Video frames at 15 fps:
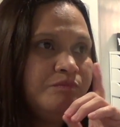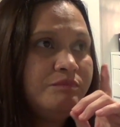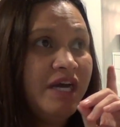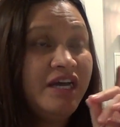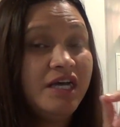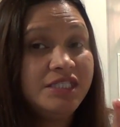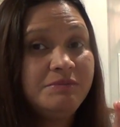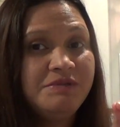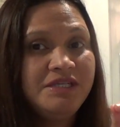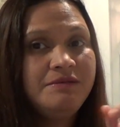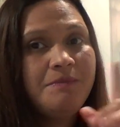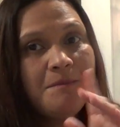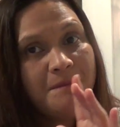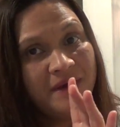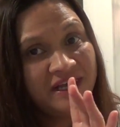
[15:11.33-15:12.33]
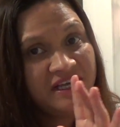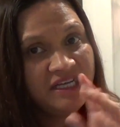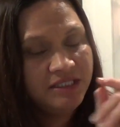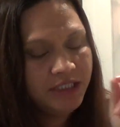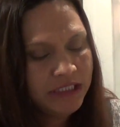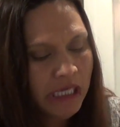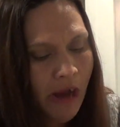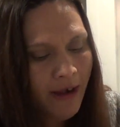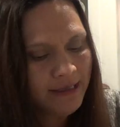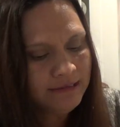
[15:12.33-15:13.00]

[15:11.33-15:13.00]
my husband, my kids,